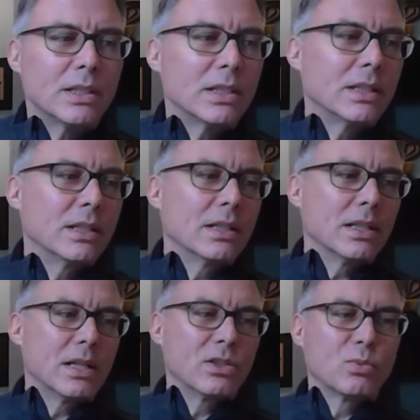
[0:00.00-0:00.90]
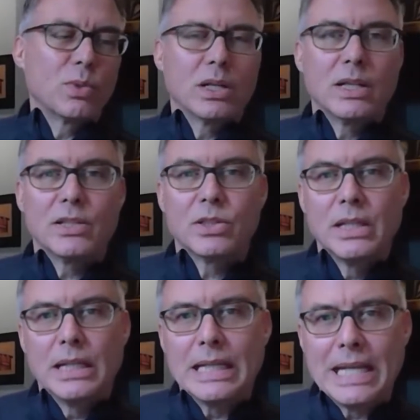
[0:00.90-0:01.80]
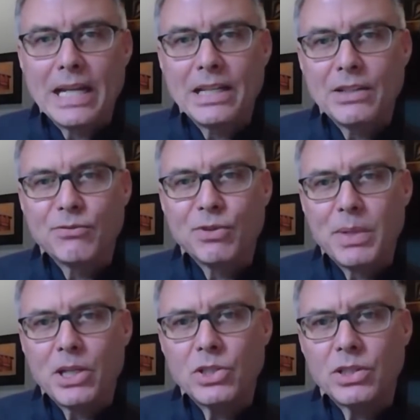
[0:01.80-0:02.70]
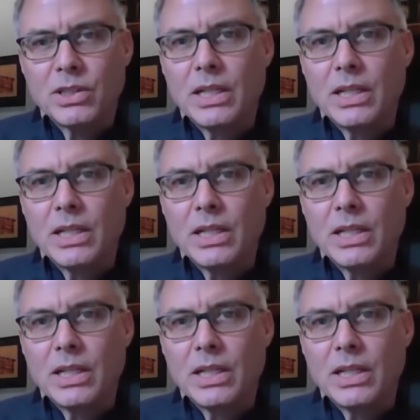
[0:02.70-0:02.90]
as well as gaining information.